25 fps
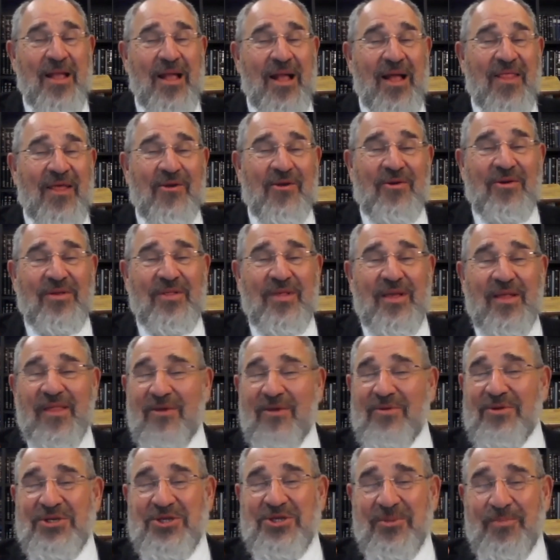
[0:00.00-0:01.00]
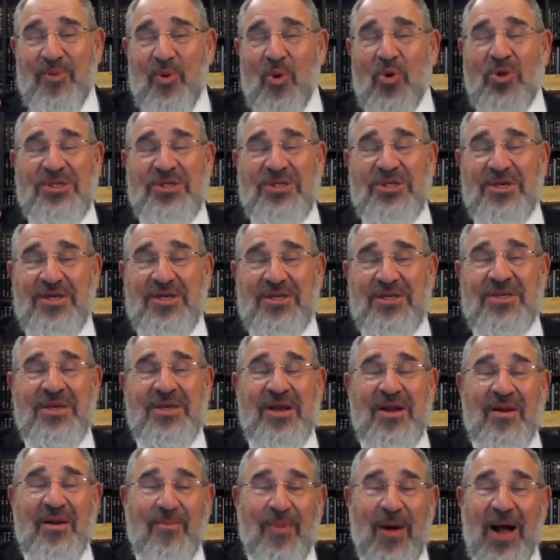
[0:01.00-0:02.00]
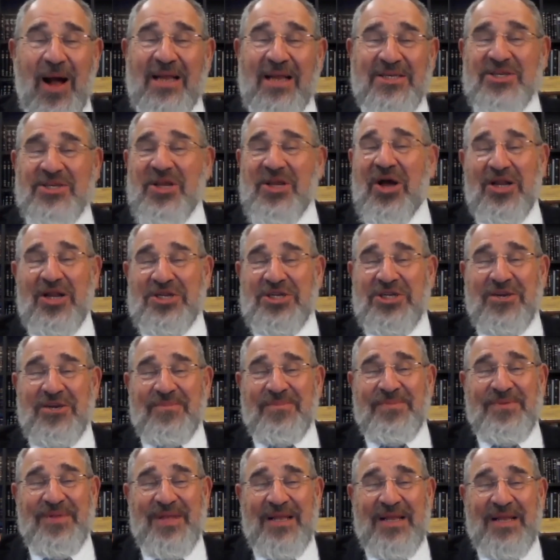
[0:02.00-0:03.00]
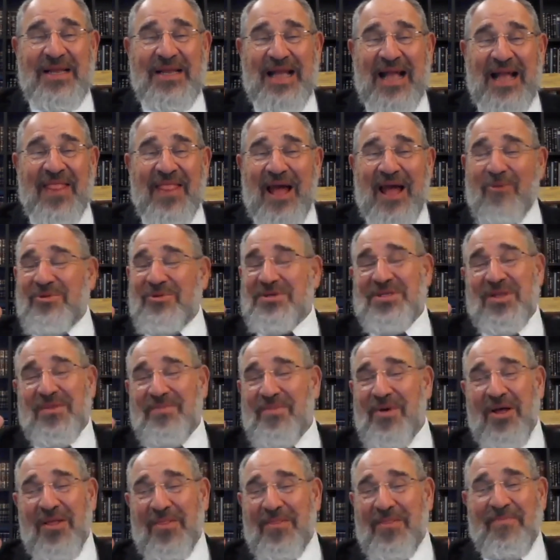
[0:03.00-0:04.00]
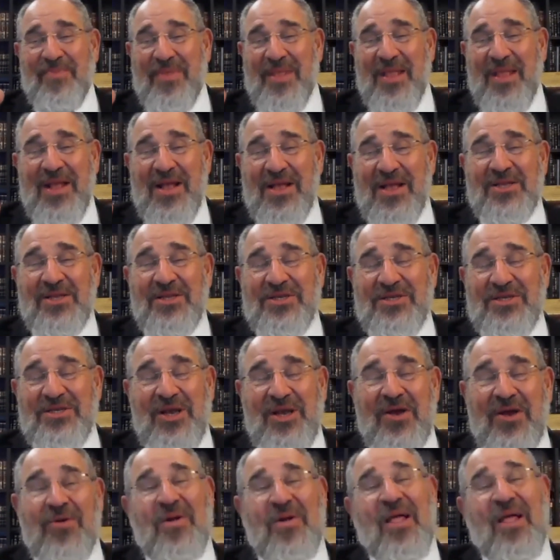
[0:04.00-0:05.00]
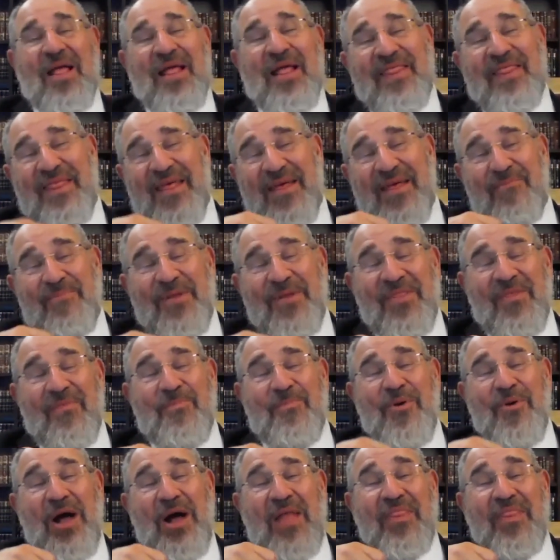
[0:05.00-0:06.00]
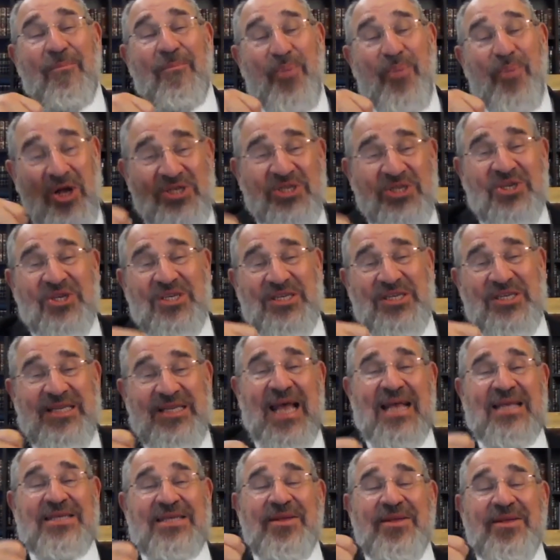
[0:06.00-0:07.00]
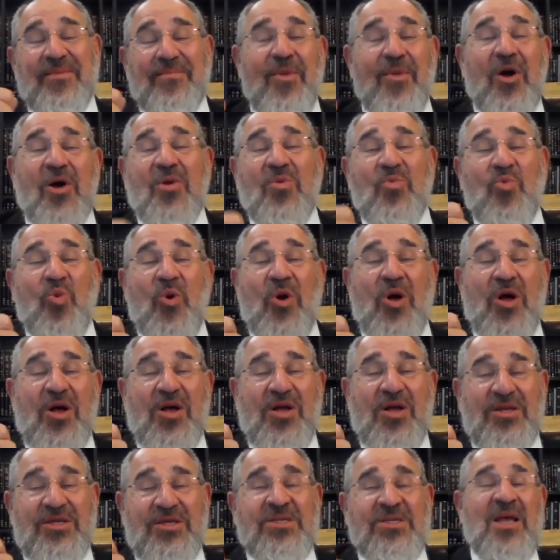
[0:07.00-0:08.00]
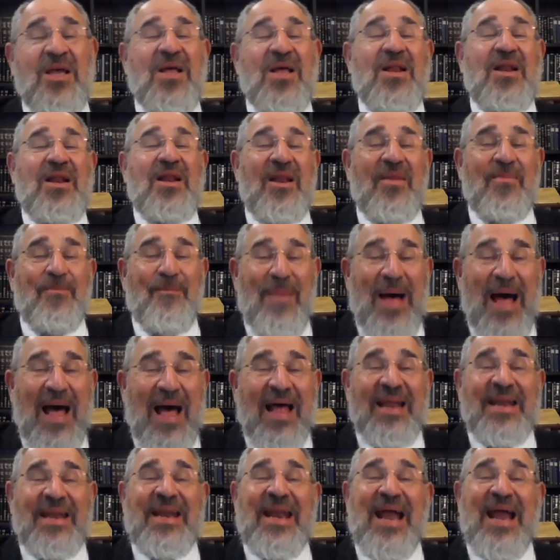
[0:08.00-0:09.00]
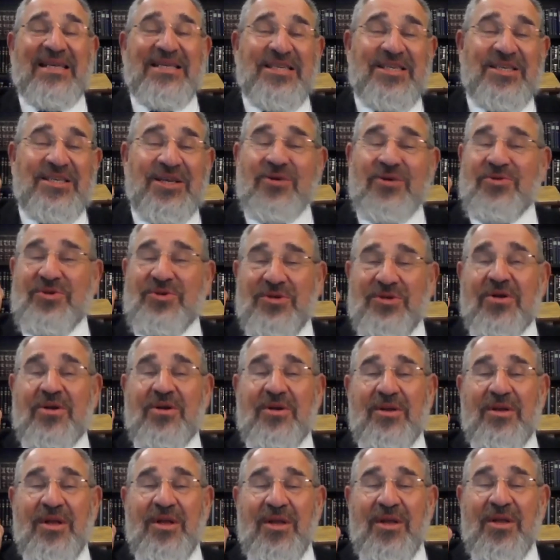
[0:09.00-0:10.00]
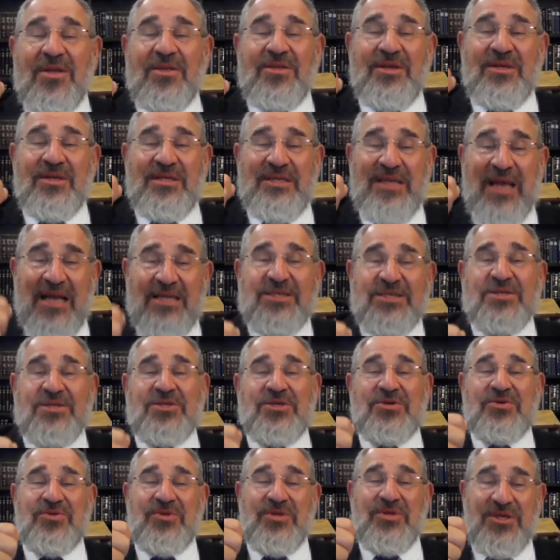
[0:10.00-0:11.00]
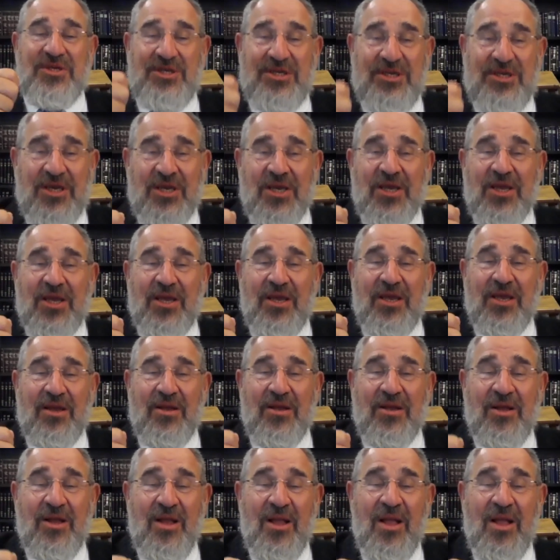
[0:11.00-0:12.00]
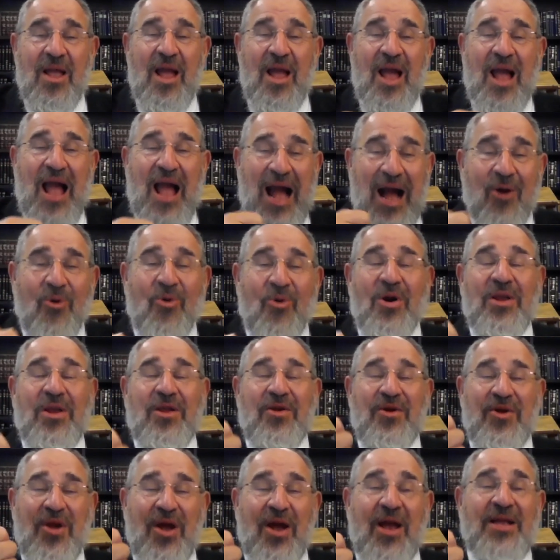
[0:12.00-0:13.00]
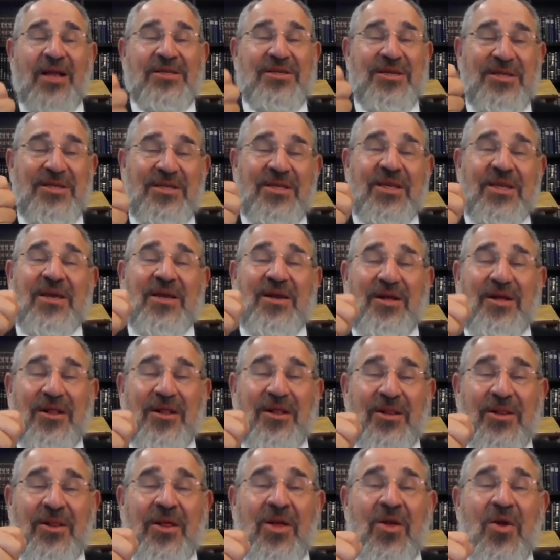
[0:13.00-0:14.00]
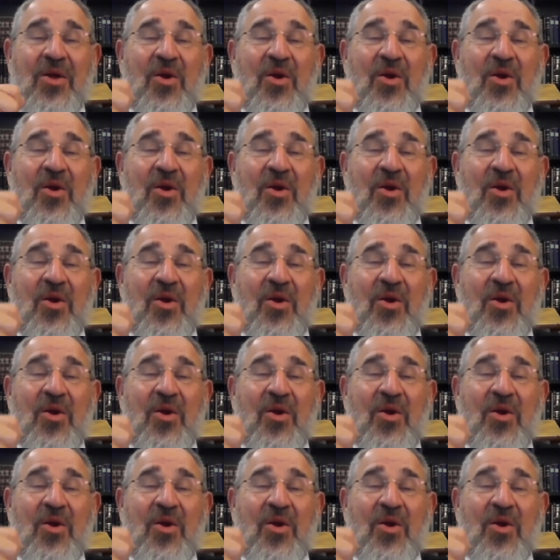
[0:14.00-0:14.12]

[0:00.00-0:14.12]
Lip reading: And they were supported by a scholarship. And that was the mon. So, the Pasuk says the mon was leman nasoso, to test you, to see how are you going to deal